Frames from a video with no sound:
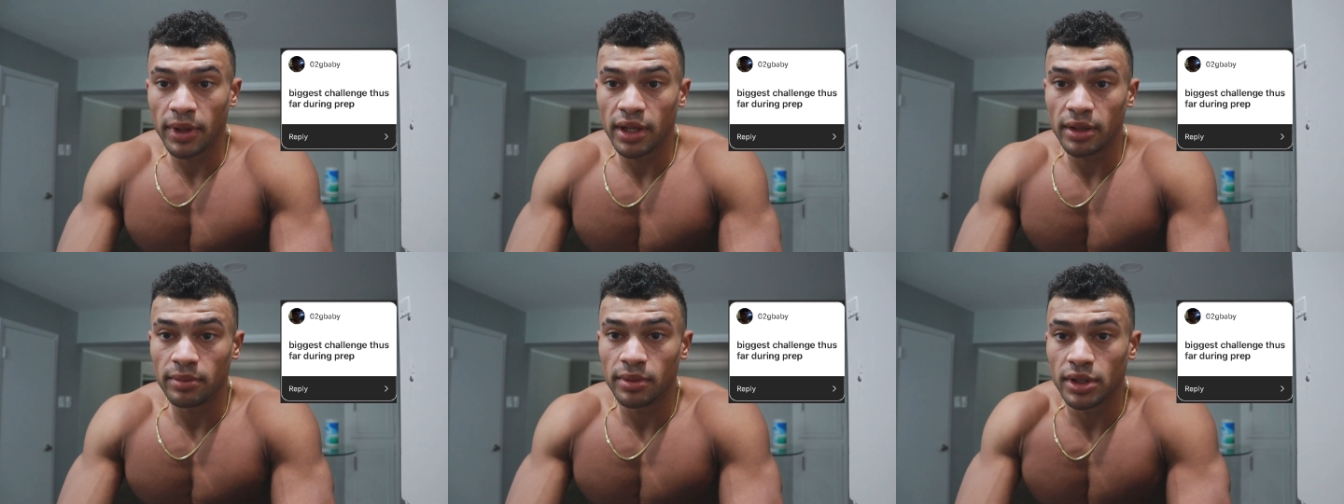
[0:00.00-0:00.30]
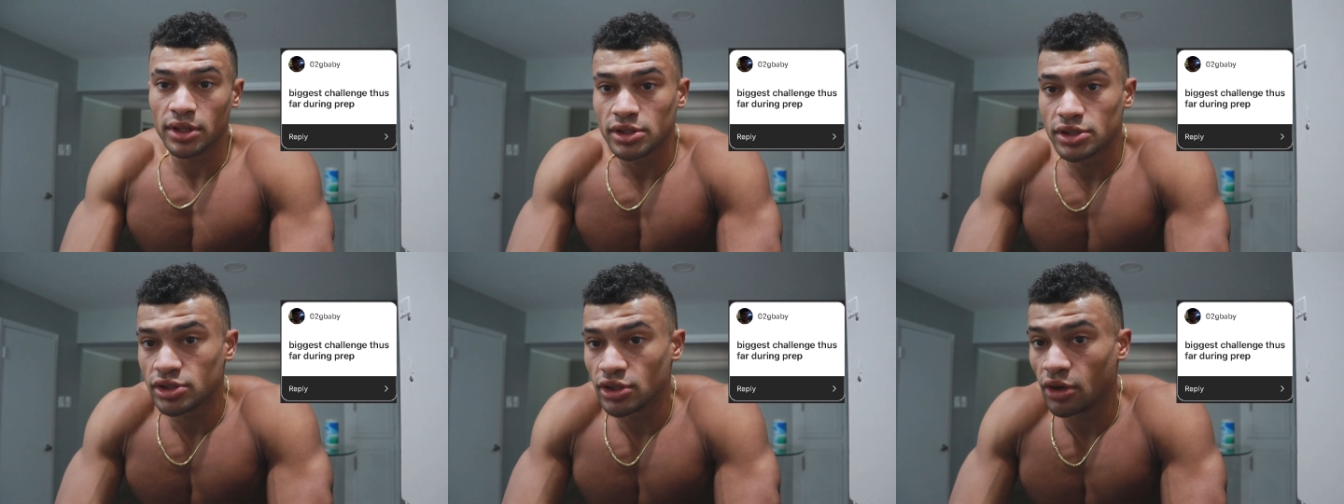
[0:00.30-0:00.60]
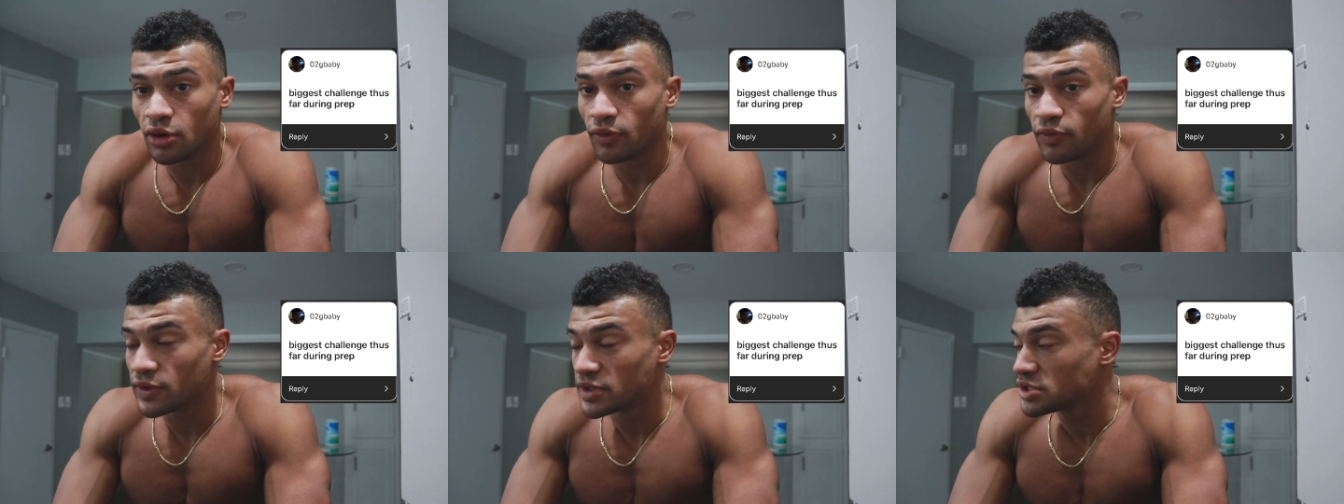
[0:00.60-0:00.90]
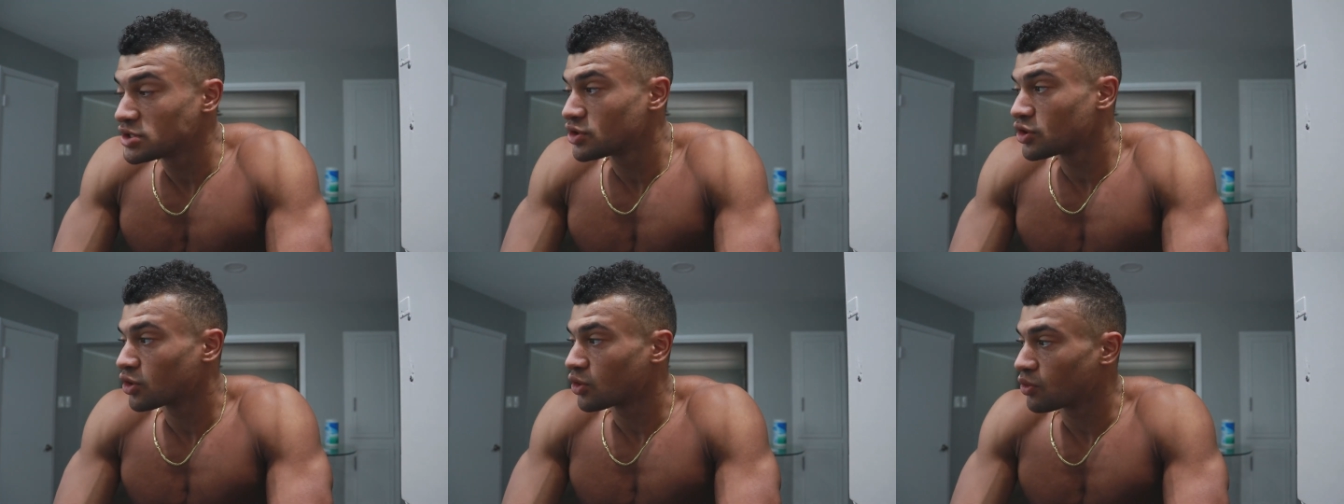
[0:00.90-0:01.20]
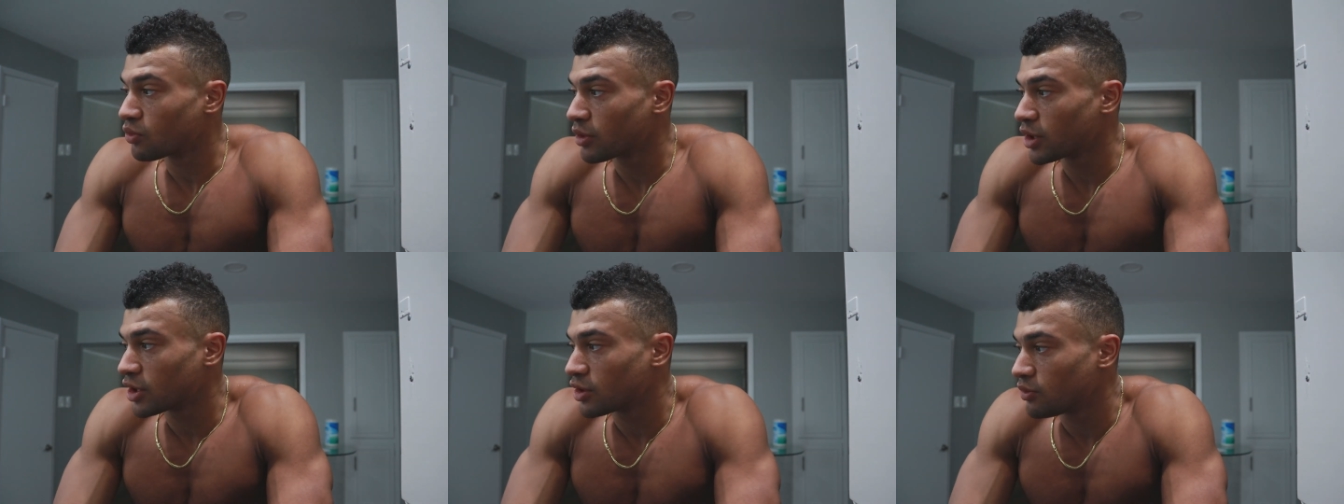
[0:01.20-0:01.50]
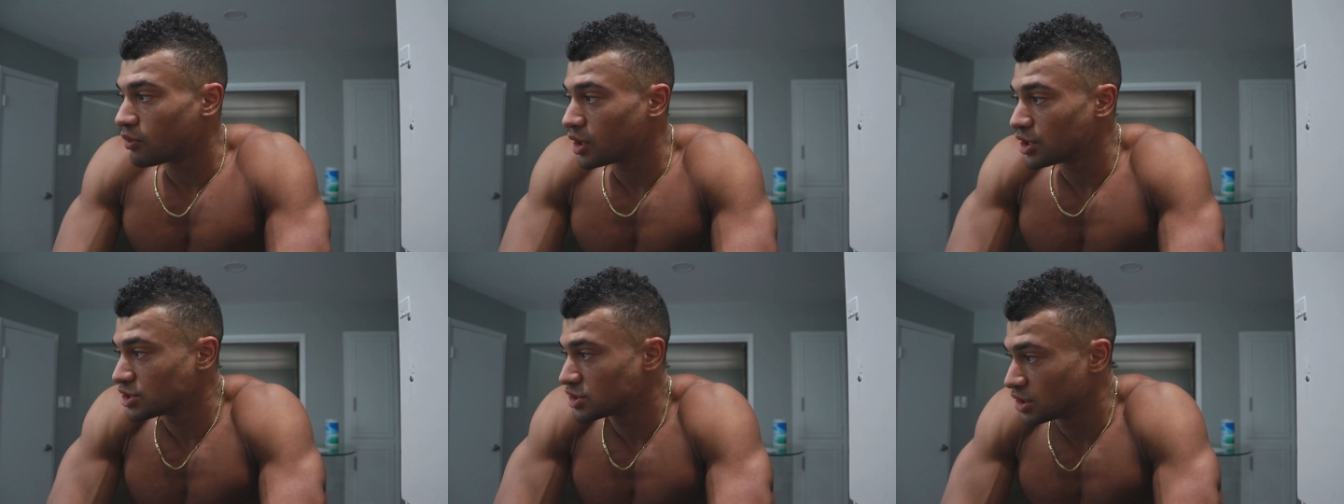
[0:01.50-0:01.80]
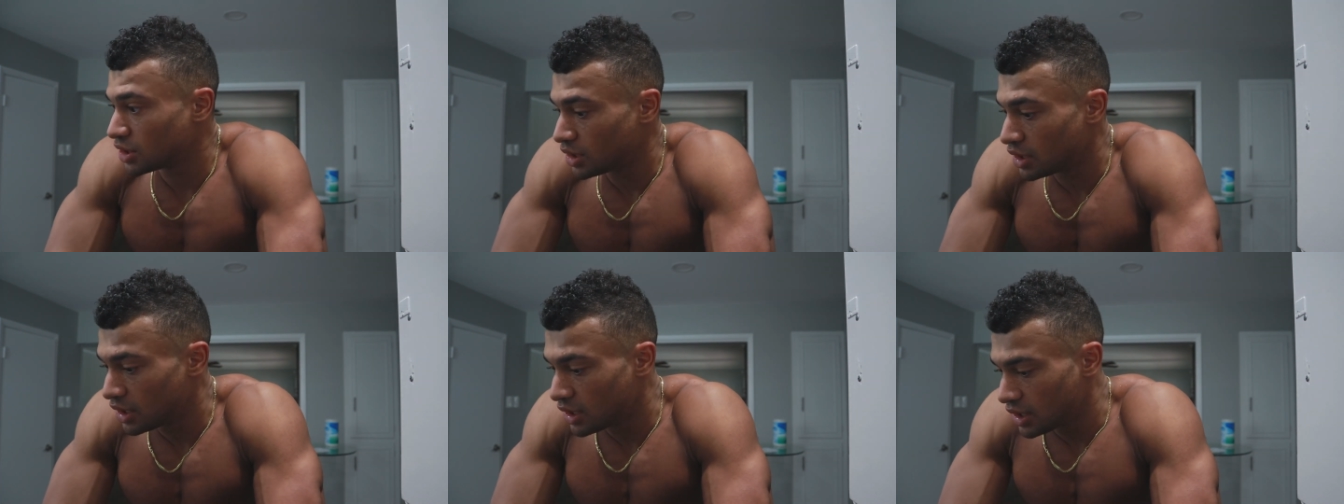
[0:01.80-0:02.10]
Baby. So this is a great
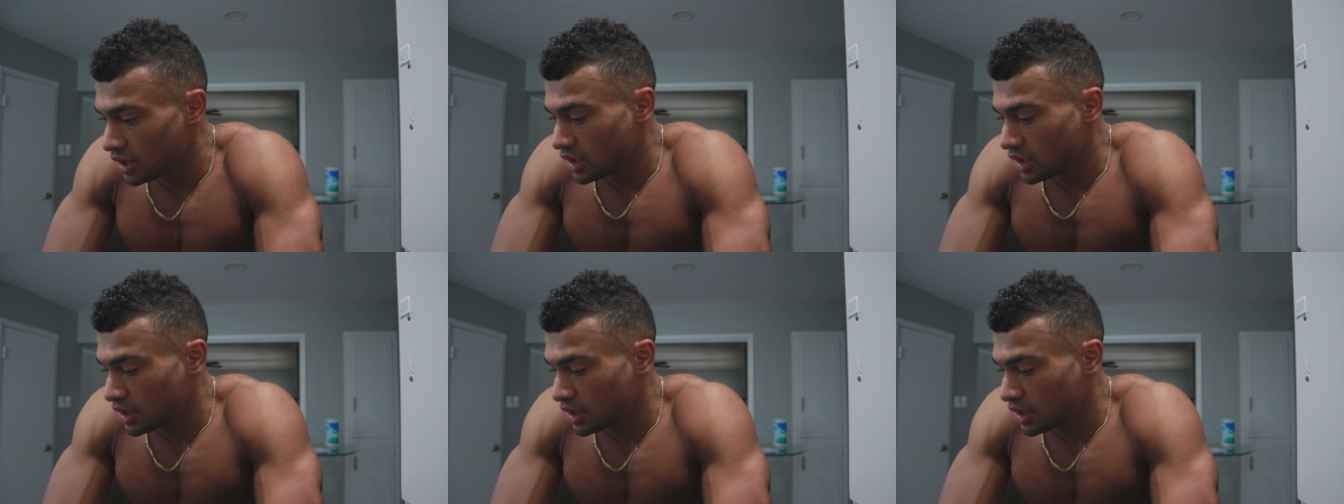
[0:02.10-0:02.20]
question.